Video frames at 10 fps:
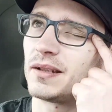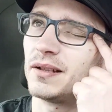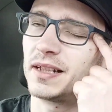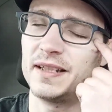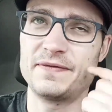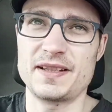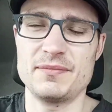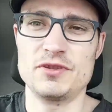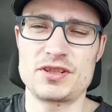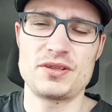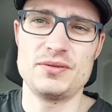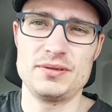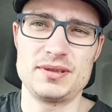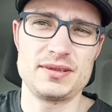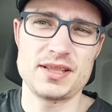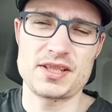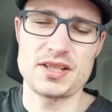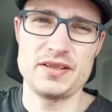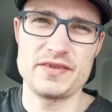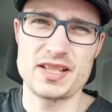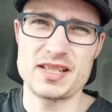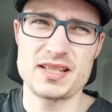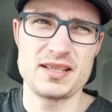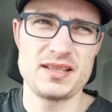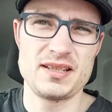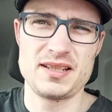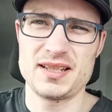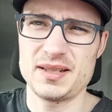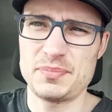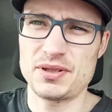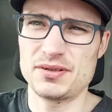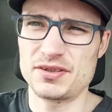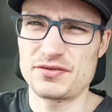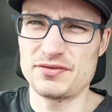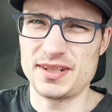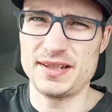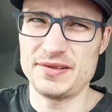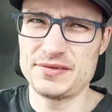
I keep forgetting what it's called. This services. I'll put it on my screen.